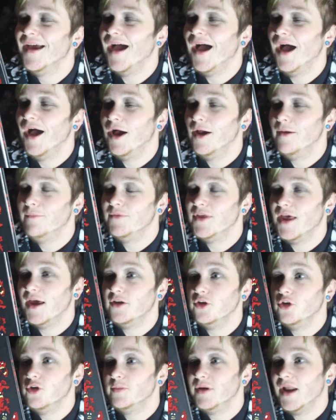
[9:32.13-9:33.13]
Yeah,
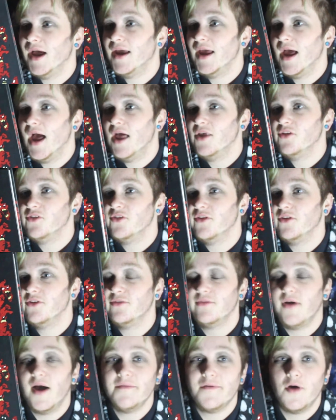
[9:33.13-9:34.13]
you play as a
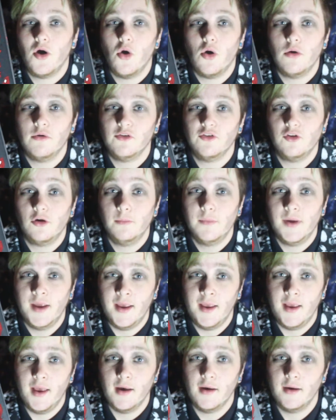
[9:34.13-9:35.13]
survivor or a
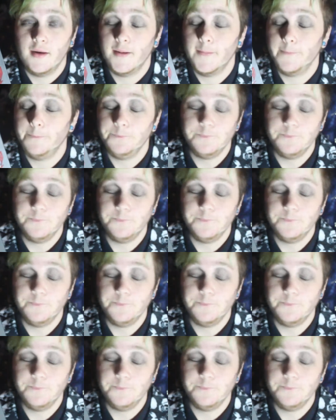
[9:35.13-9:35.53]
zombie. But